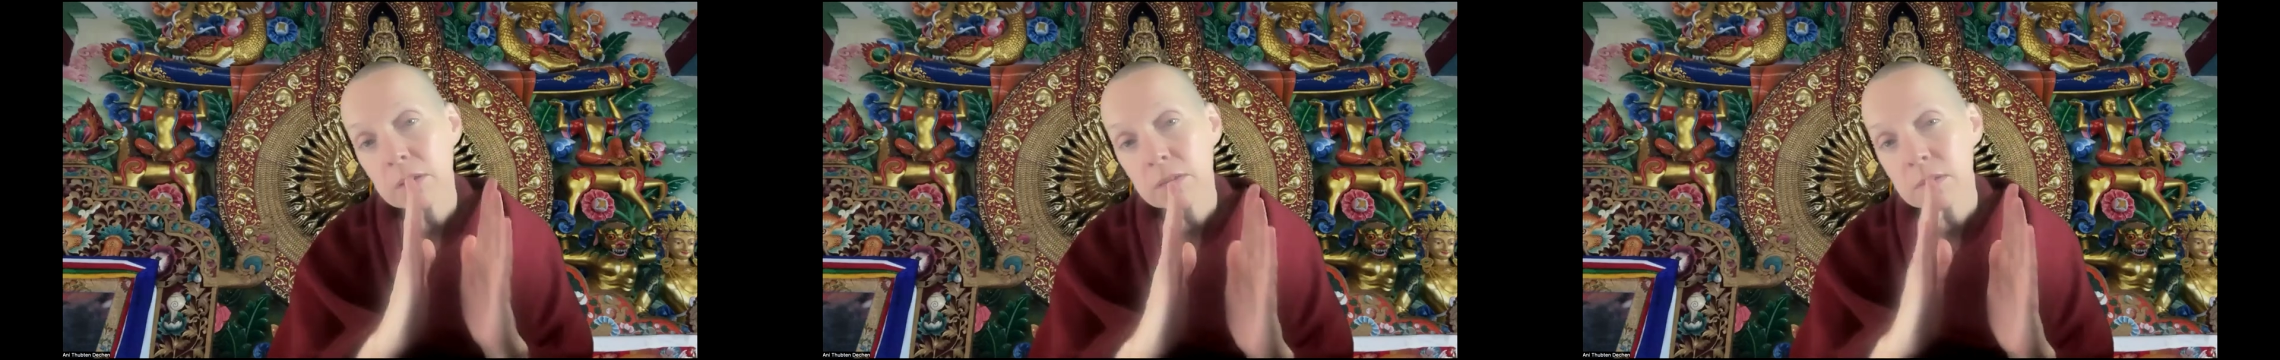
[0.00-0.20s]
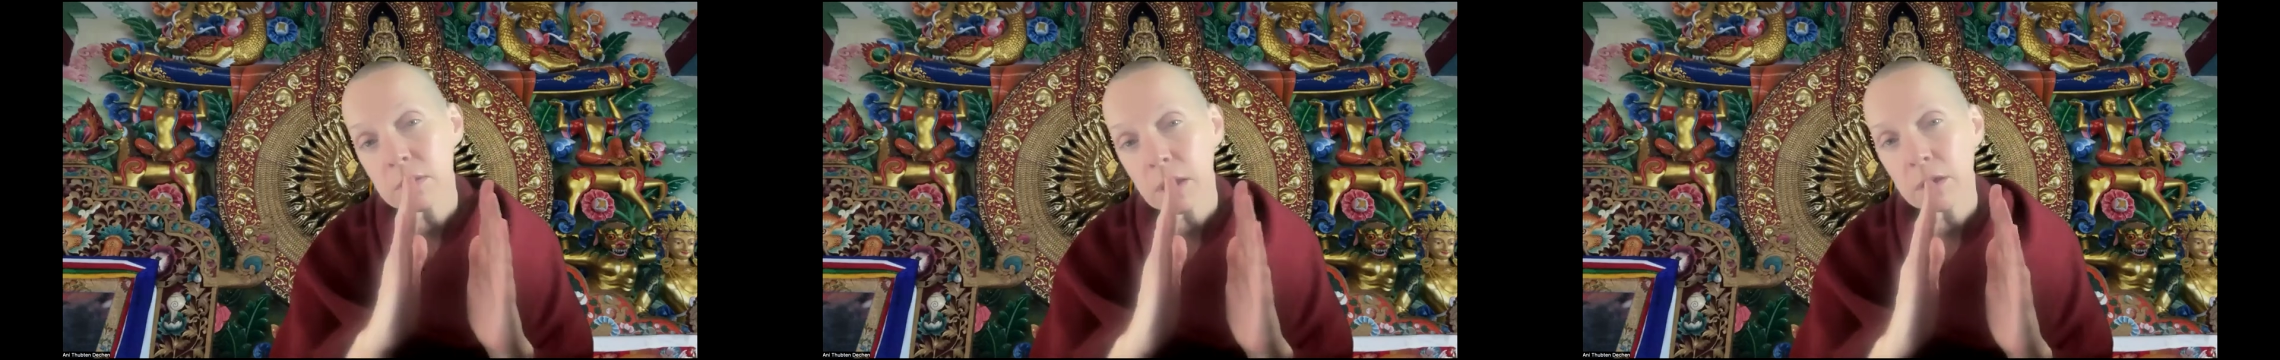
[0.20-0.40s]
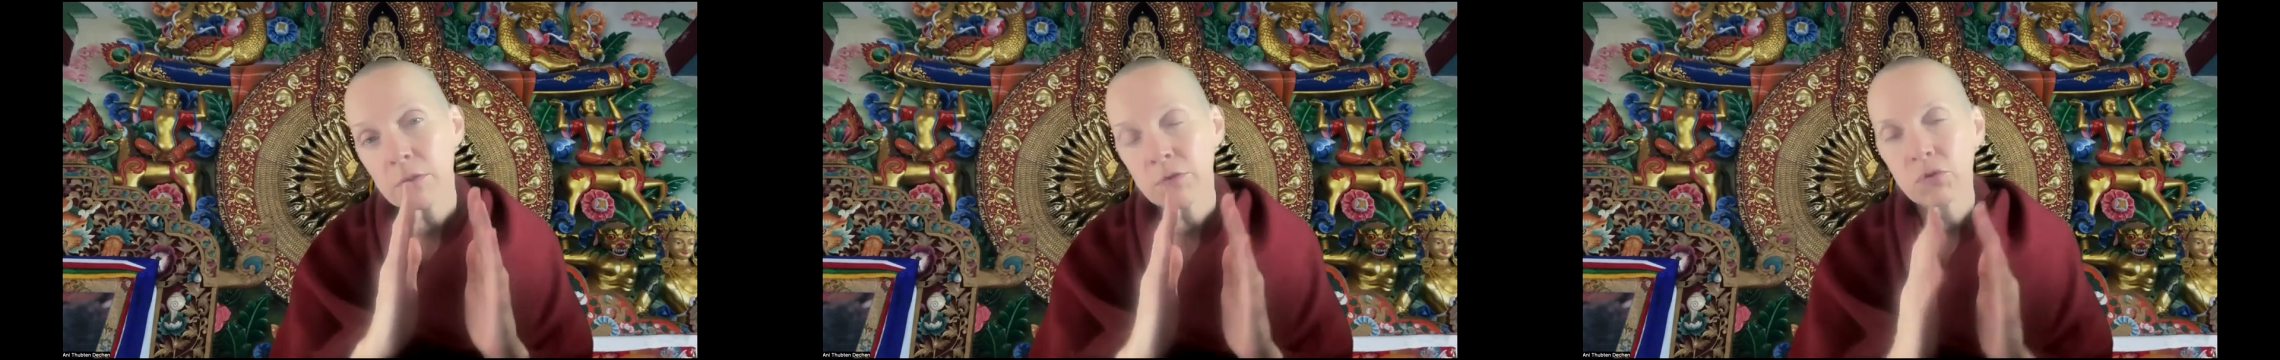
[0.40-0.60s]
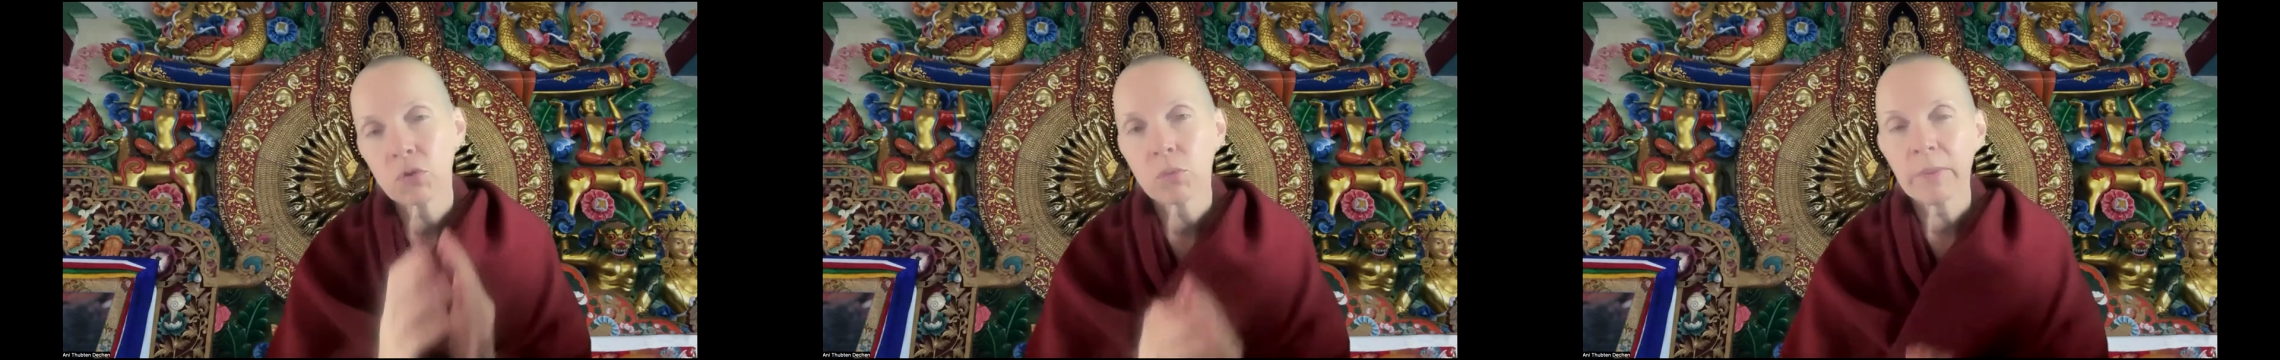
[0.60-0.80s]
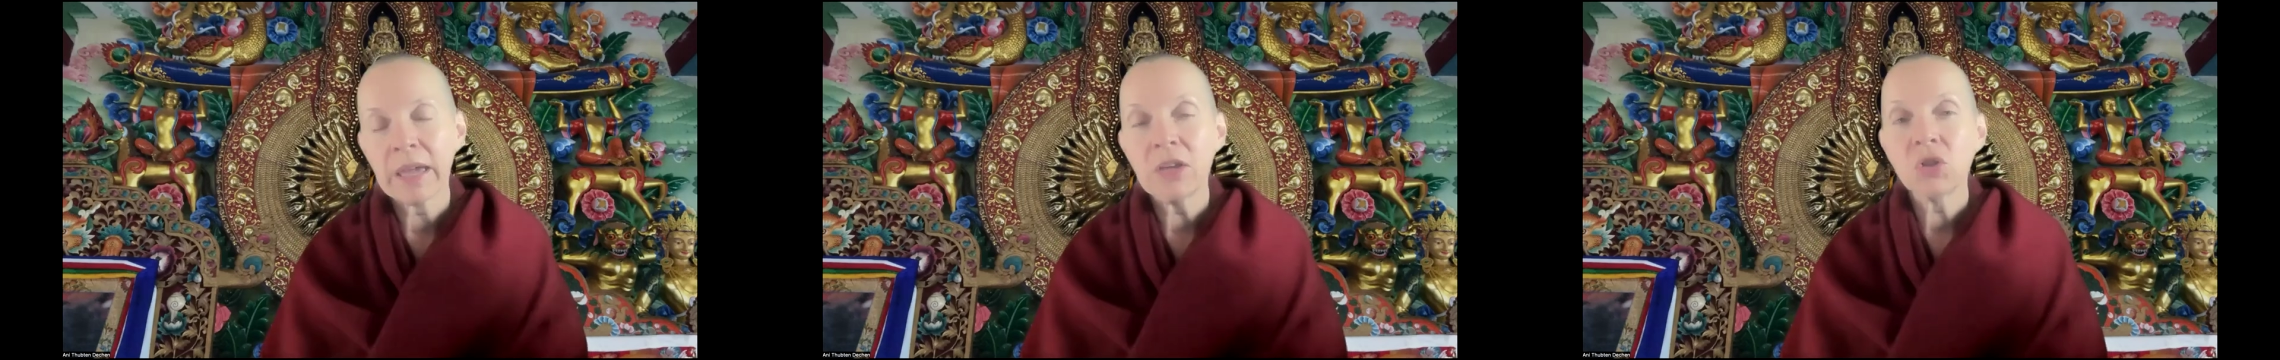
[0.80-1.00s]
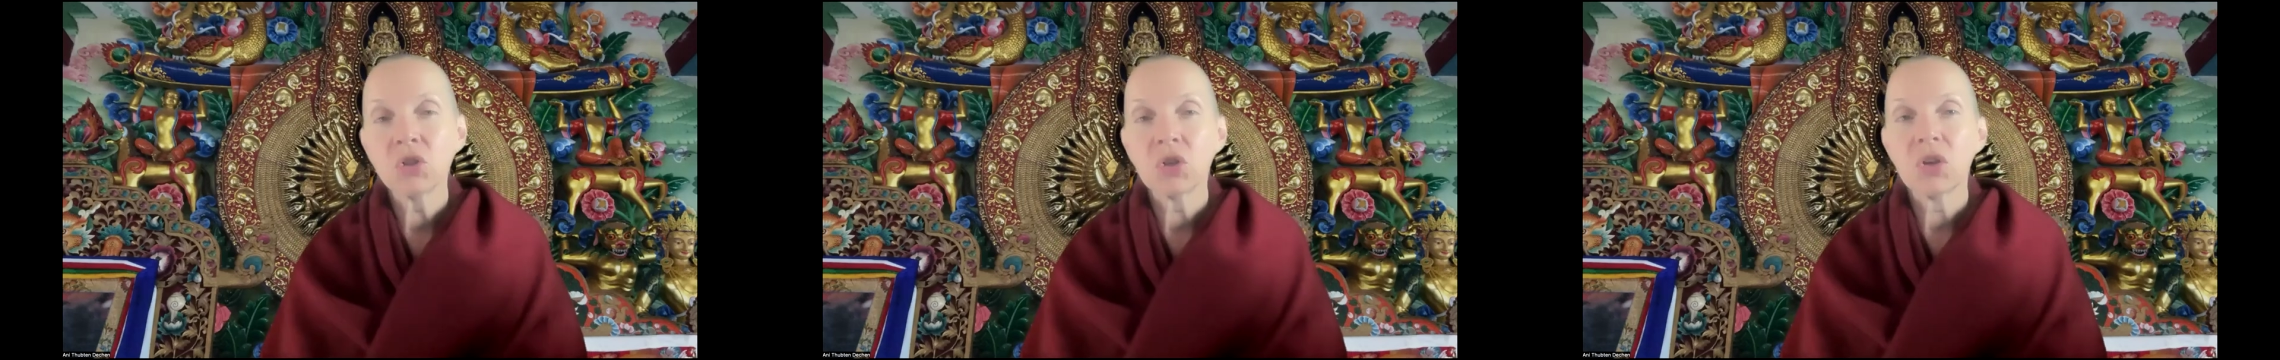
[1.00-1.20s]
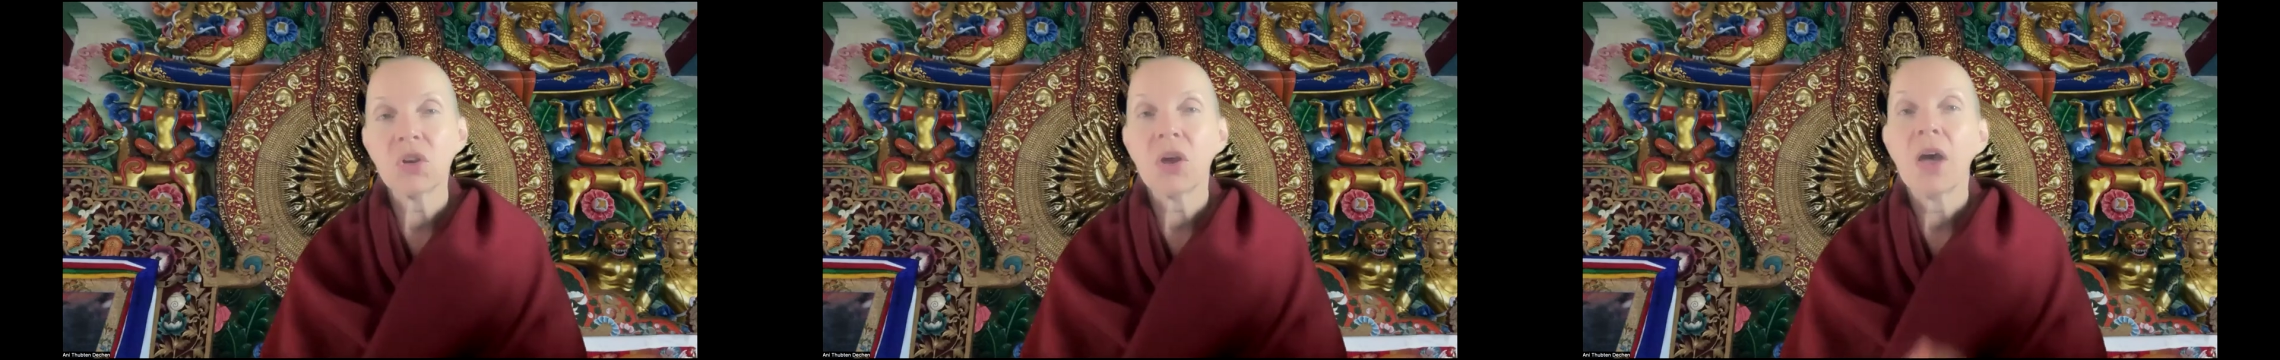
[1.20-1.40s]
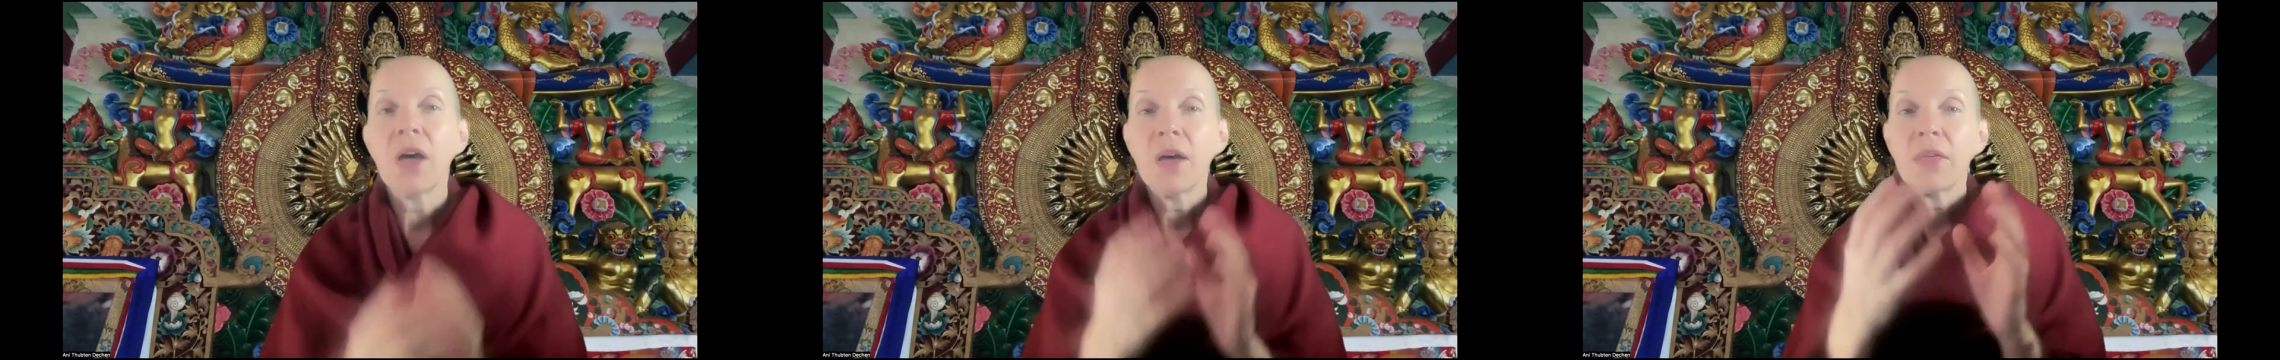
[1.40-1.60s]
certain formation,